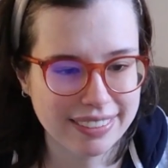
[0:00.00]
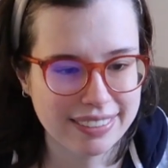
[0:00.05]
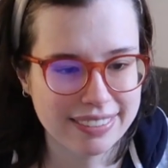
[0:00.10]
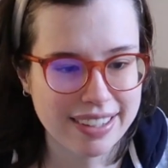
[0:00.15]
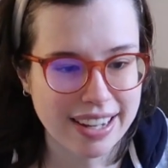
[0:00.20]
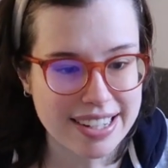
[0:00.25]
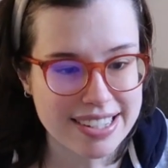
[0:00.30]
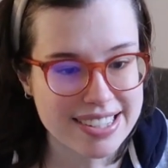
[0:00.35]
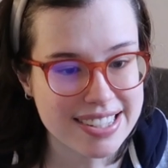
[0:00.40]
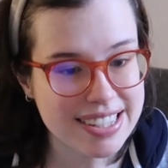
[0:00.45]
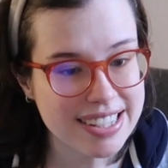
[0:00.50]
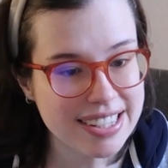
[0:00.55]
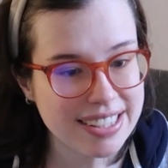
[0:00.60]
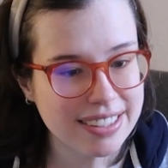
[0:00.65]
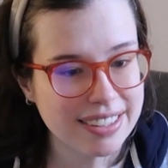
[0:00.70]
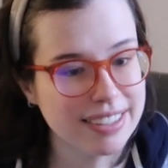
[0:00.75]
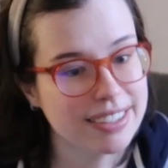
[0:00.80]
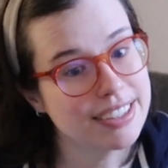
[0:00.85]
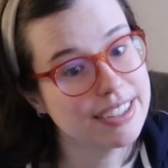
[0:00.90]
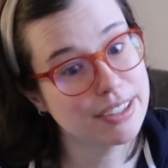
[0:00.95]

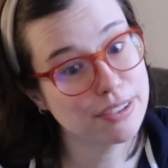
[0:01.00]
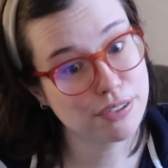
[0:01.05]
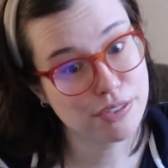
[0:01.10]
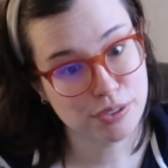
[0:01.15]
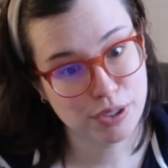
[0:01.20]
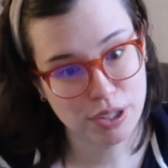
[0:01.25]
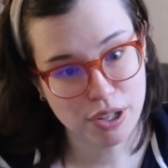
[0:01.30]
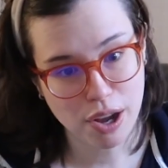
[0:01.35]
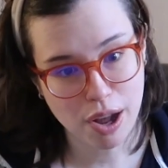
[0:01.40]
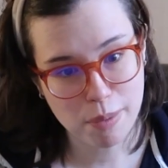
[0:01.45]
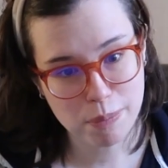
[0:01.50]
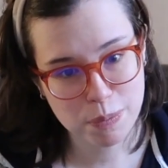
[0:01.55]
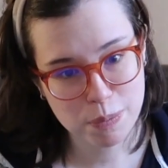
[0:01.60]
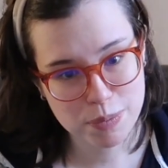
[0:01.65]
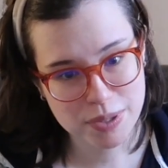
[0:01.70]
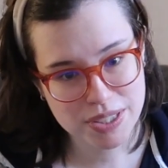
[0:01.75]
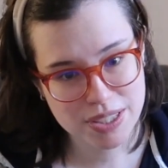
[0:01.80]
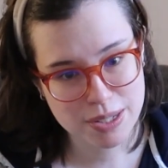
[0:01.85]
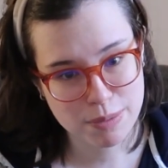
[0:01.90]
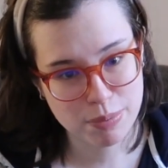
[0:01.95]
19, give 3
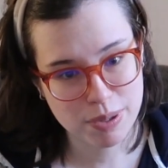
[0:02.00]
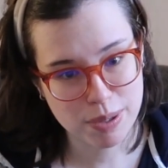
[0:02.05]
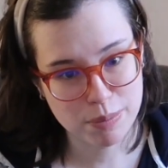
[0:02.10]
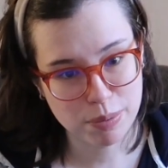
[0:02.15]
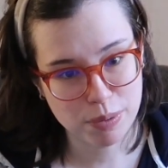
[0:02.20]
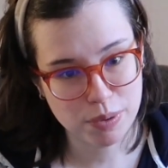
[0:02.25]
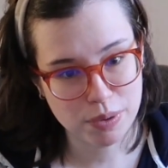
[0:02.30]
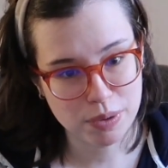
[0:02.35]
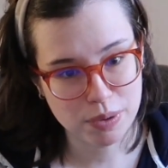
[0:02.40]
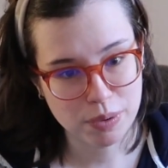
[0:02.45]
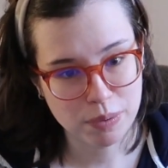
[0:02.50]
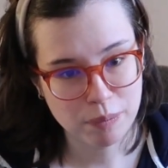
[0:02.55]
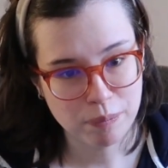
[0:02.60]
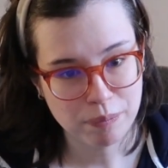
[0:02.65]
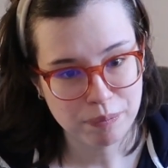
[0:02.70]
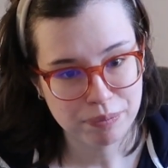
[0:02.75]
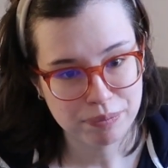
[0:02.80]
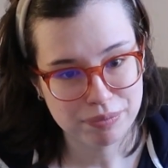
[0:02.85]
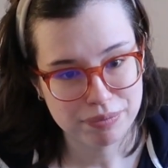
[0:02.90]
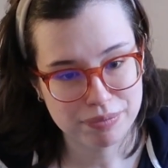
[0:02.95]
compliments to people
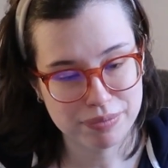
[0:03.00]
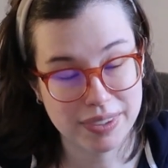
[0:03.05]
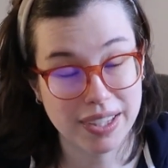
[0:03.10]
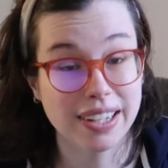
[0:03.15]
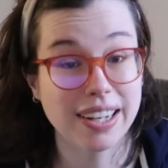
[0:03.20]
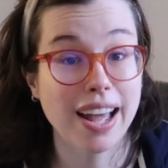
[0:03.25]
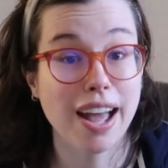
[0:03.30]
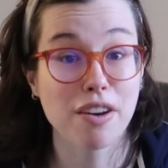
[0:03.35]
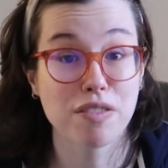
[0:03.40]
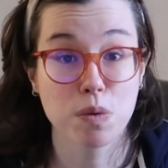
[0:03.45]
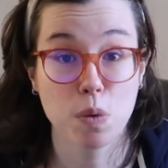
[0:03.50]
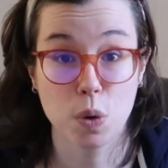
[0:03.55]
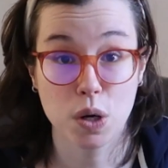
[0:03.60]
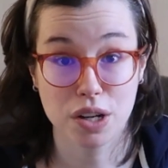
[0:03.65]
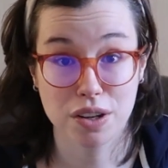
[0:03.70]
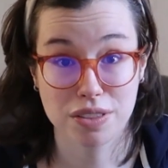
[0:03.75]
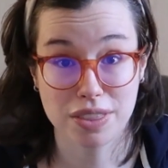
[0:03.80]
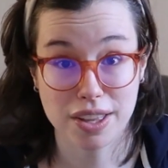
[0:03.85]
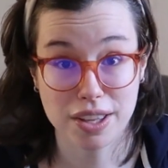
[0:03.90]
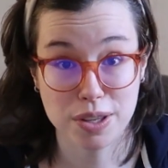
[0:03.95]
that have
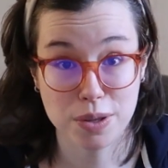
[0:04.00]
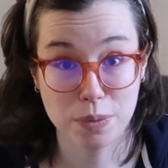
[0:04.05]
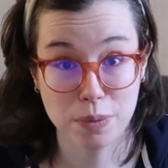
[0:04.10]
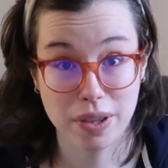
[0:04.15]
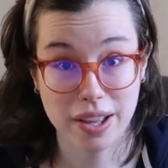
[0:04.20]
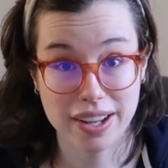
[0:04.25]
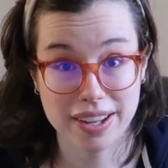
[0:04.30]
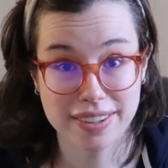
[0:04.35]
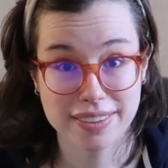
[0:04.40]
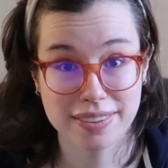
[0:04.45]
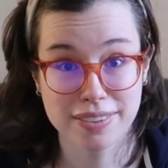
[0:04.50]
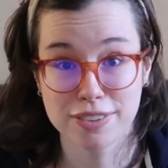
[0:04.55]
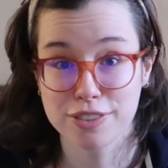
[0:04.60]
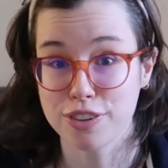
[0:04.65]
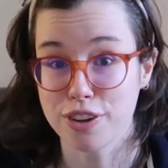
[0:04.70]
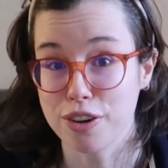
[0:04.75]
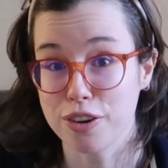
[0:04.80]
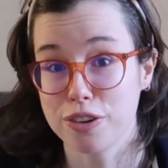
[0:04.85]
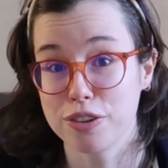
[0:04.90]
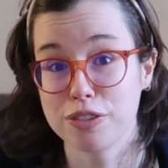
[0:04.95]
work that you like.
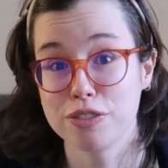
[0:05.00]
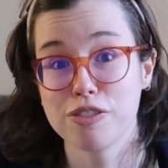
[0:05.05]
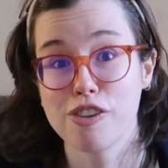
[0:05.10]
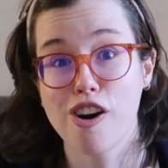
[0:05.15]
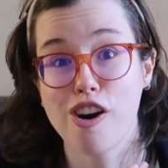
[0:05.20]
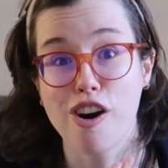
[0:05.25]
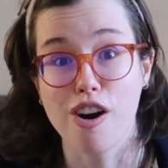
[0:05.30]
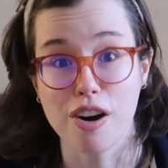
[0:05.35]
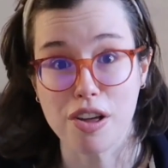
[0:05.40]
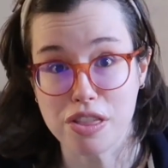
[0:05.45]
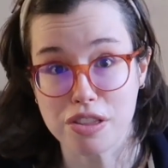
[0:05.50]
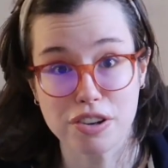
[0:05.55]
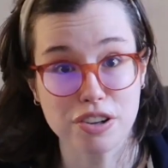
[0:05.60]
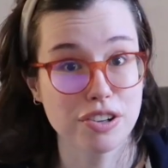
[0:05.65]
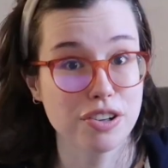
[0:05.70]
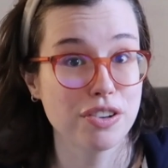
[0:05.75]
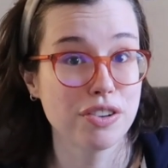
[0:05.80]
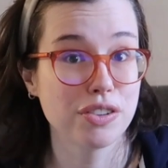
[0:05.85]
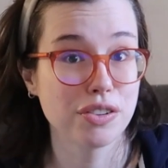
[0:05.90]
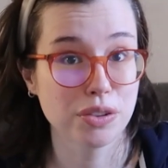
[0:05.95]
So
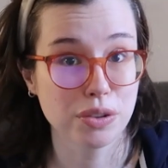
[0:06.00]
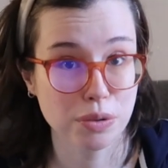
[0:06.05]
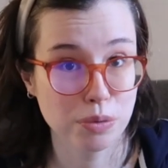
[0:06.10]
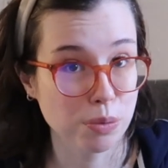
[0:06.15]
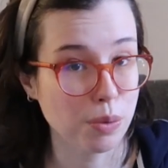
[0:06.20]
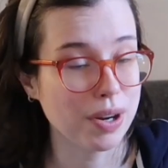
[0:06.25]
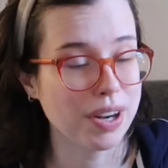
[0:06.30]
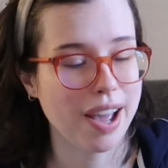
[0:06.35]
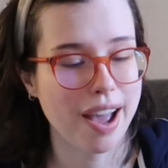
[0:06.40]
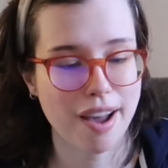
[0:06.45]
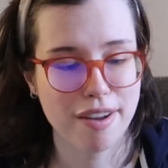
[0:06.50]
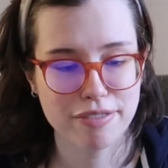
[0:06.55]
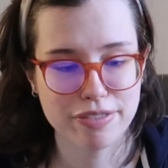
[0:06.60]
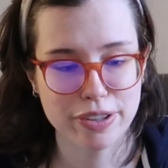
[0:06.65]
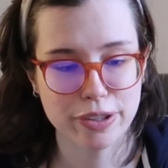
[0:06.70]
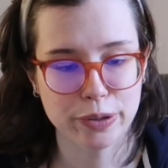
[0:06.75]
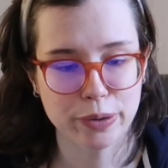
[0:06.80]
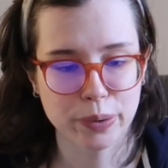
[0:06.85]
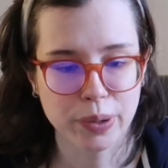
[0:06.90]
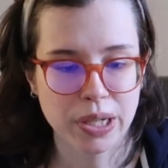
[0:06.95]
authors or what have
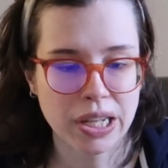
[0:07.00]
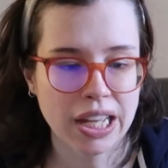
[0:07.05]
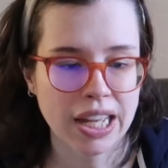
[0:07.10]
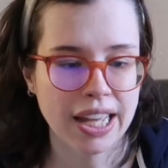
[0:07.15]
you.